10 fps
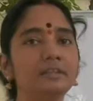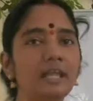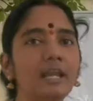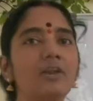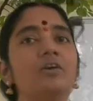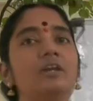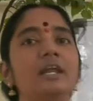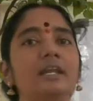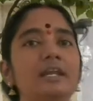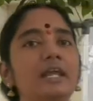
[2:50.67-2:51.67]
Then
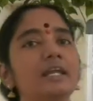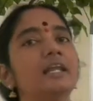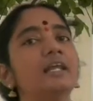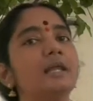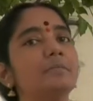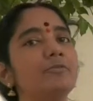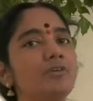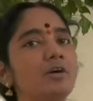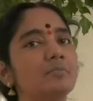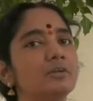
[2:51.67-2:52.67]
only a triangle can be
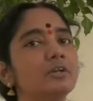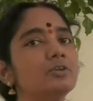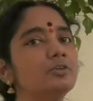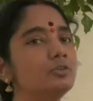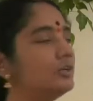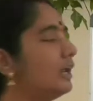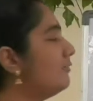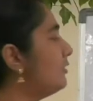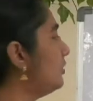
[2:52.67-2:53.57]
formed. Soon after